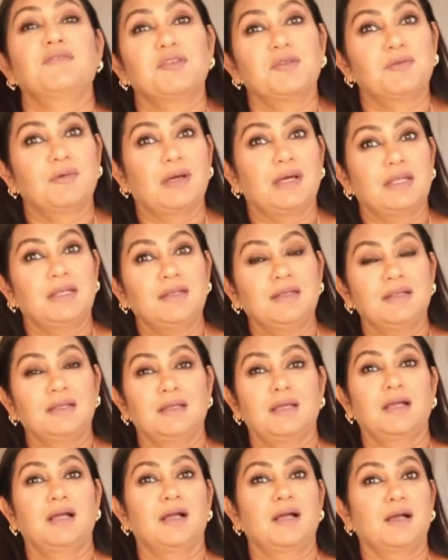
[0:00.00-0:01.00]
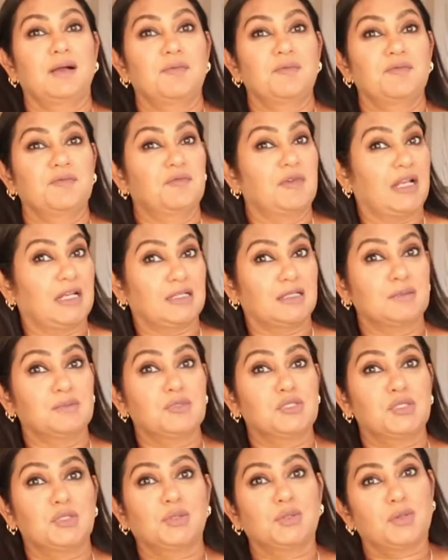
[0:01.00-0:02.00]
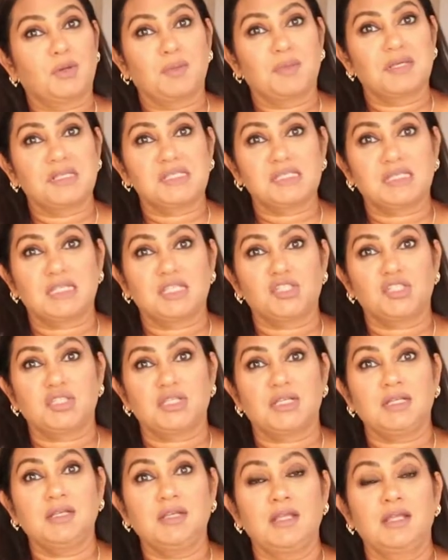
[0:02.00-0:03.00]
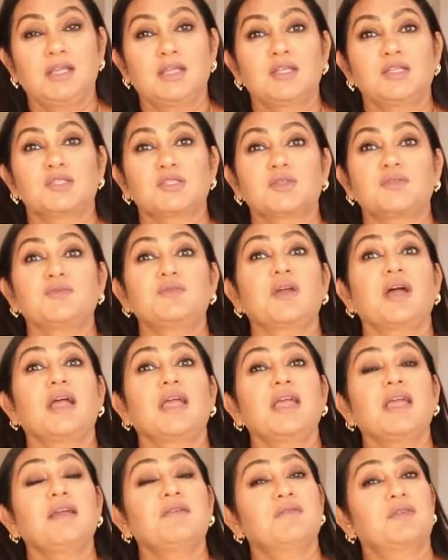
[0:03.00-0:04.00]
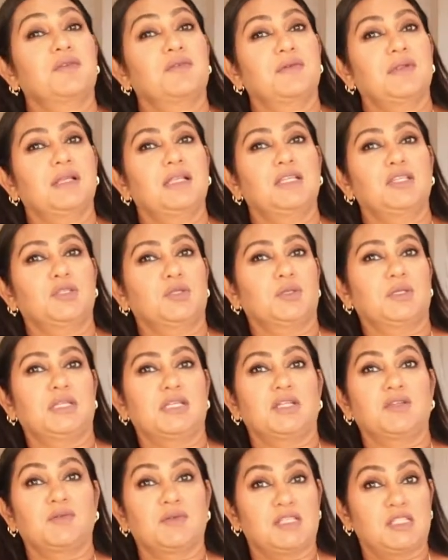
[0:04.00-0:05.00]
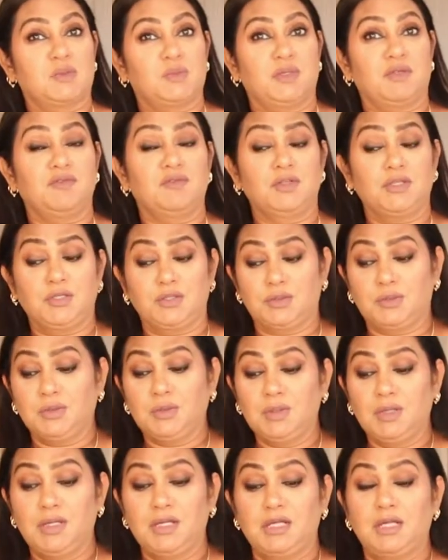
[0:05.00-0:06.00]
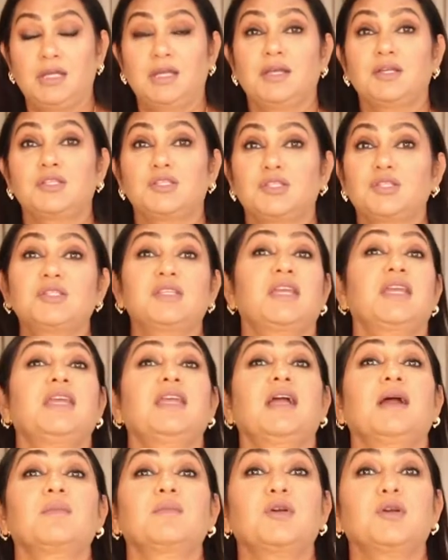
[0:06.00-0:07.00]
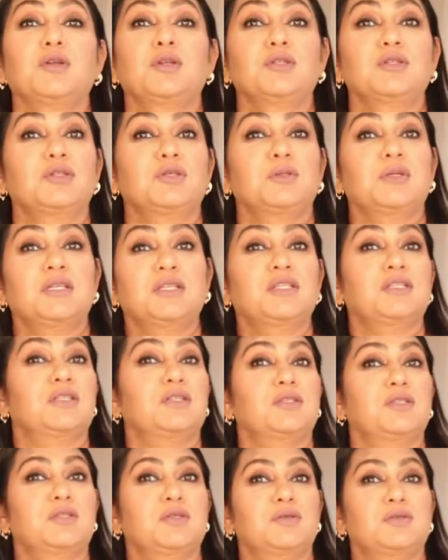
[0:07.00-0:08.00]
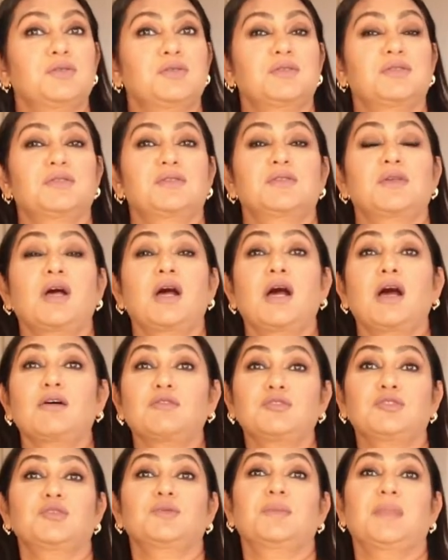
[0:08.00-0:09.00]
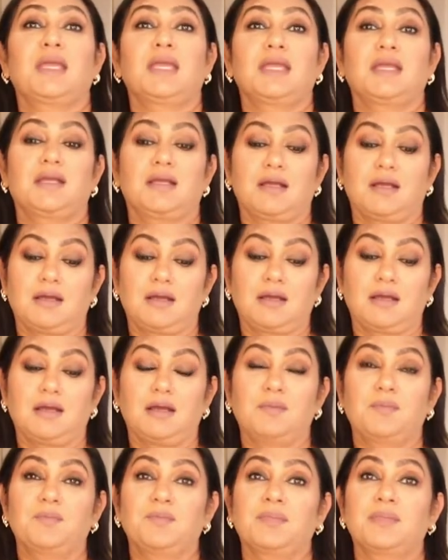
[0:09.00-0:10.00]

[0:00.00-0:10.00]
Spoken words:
everyone, welcome to Roman's Kitchen. So I have a really unique recipe for you. Today I'm going to introduce how to make a